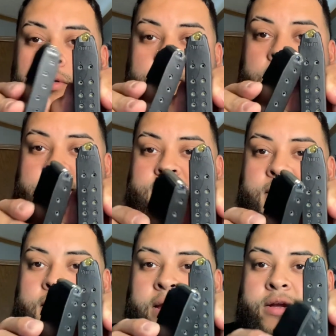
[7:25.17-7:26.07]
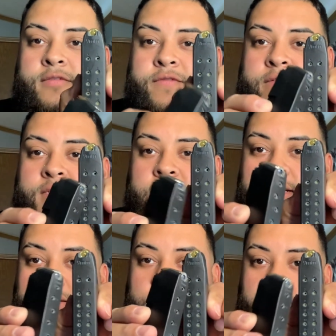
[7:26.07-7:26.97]
19 carries
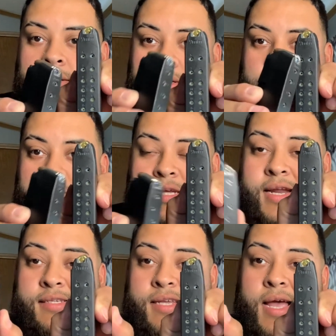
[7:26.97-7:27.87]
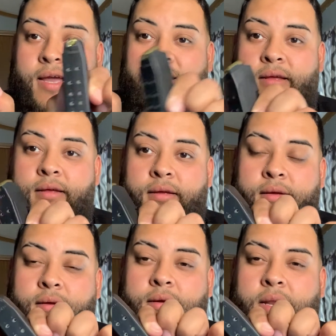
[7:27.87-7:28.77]
15 side to side.
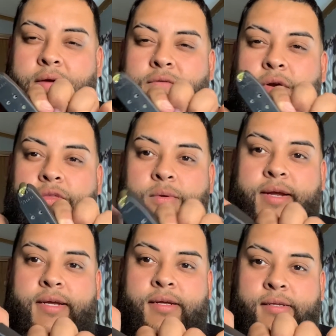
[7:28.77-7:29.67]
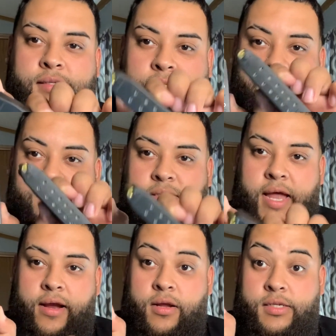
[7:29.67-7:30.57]
Glock 43, single
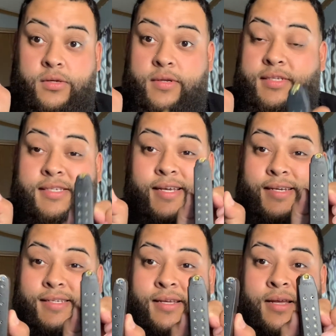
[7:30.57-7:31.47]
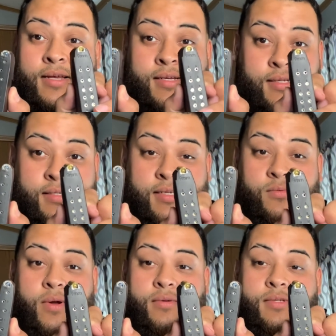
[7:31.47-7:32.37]
stack. It's only 6
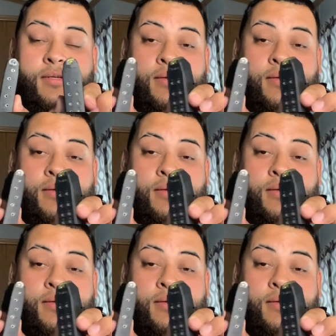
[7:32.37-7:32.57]
rounds.